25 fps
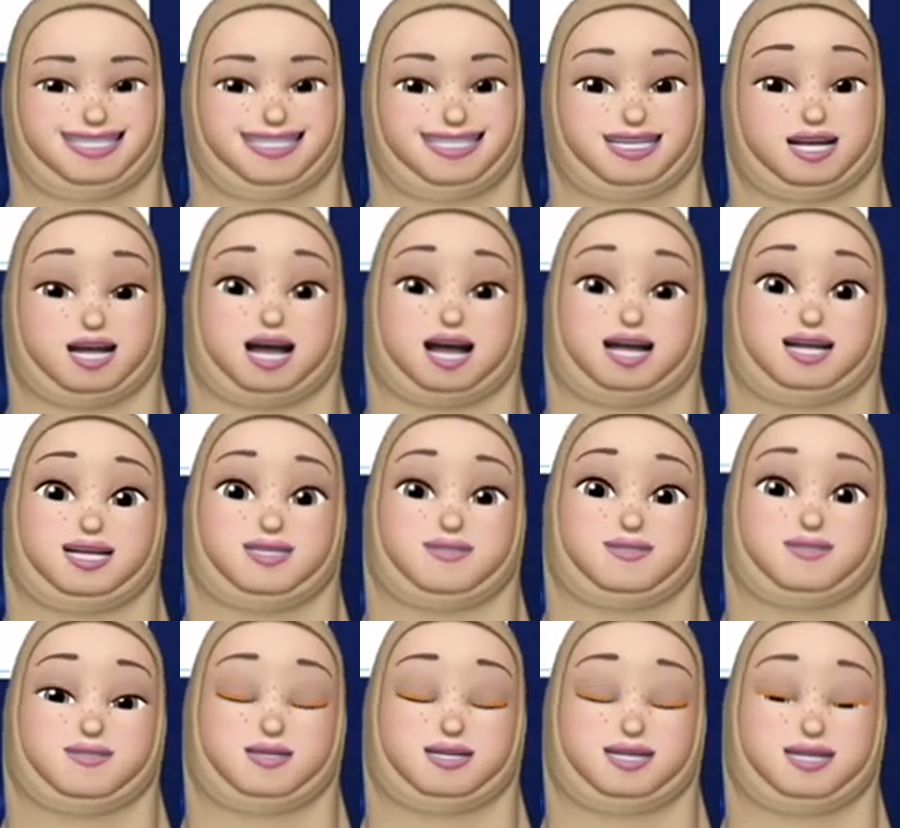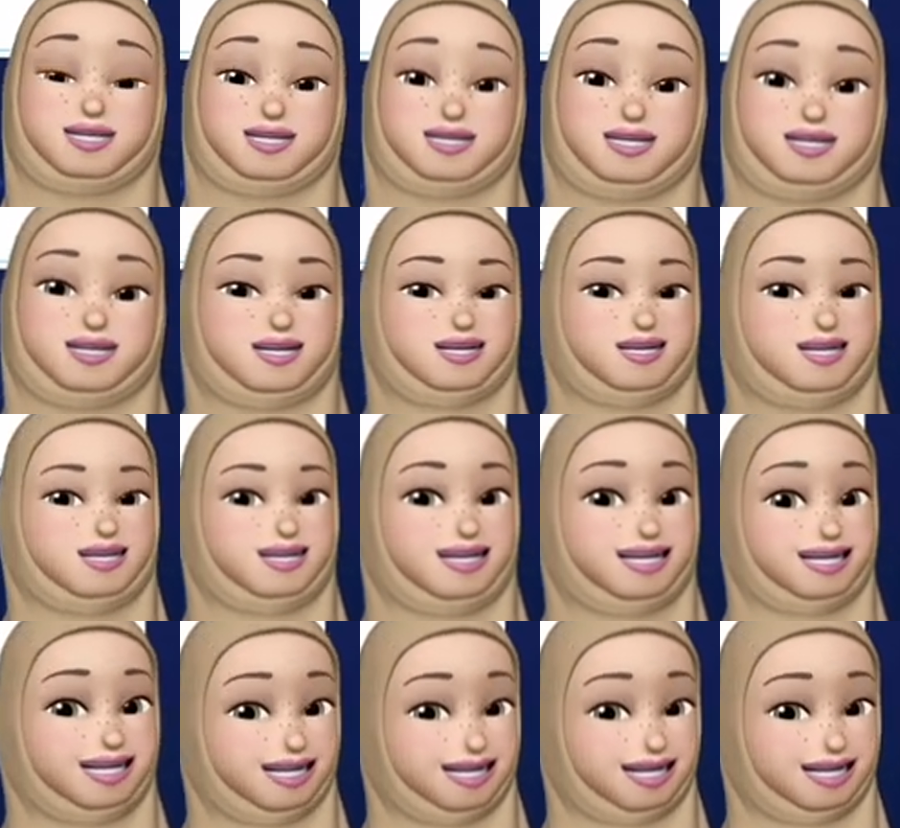It can be a
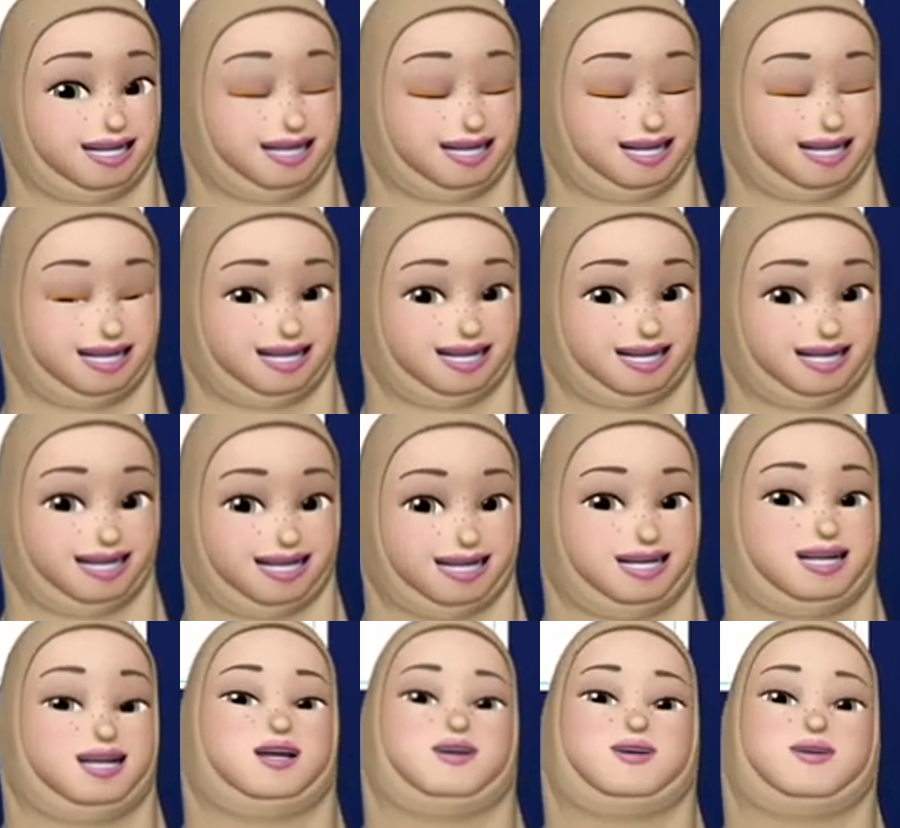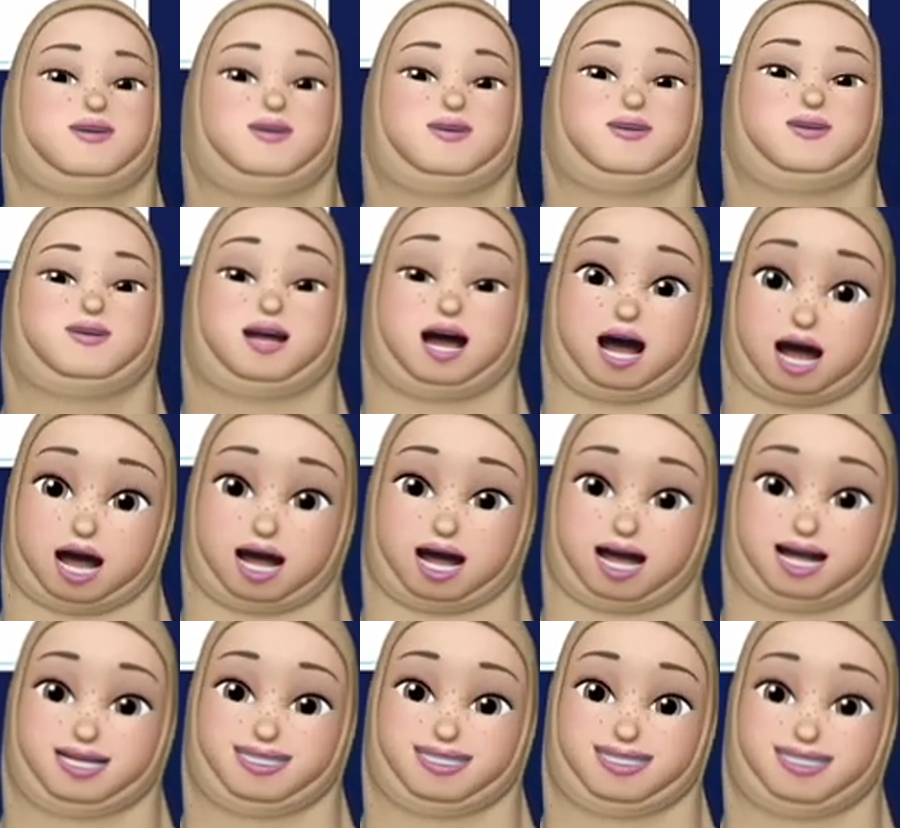distance, a
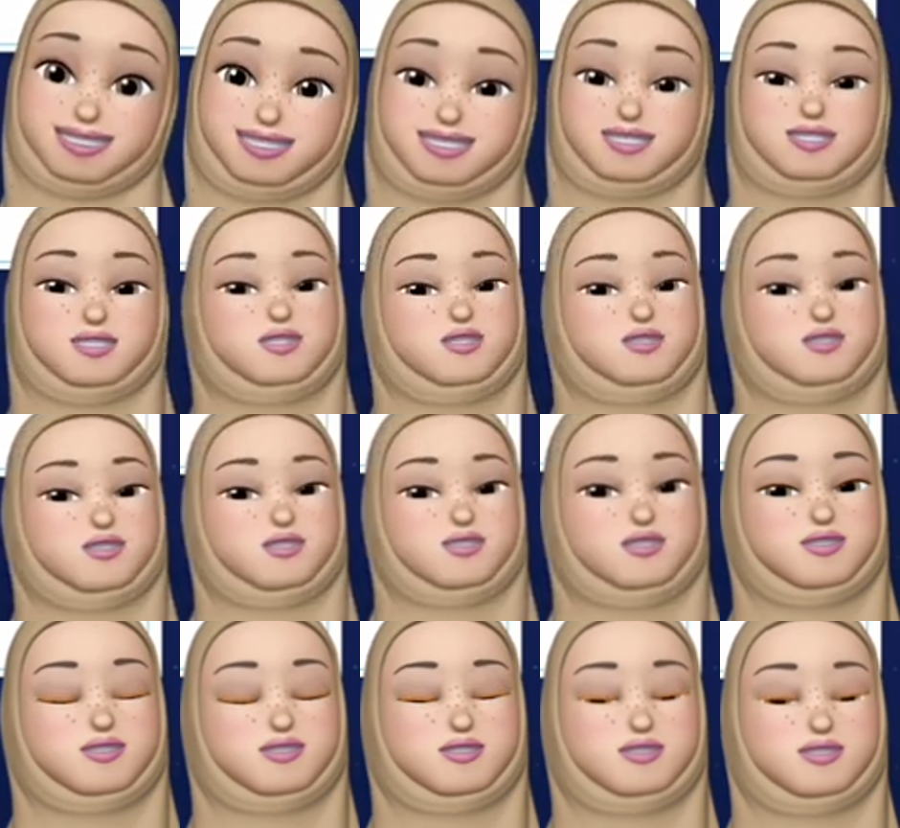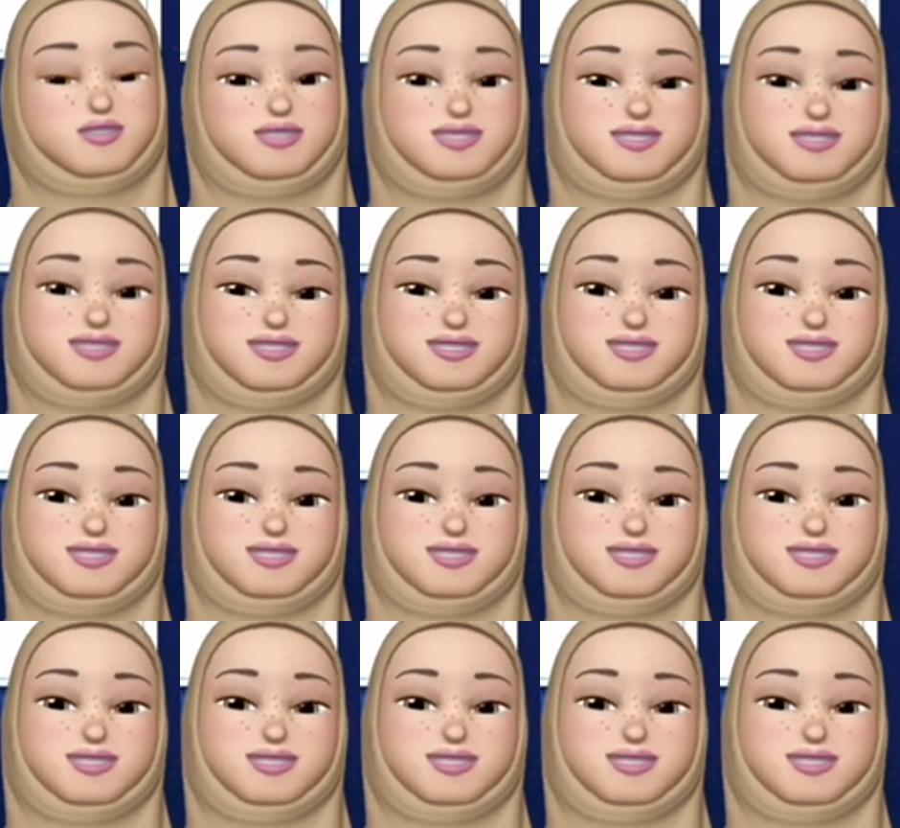price, cost,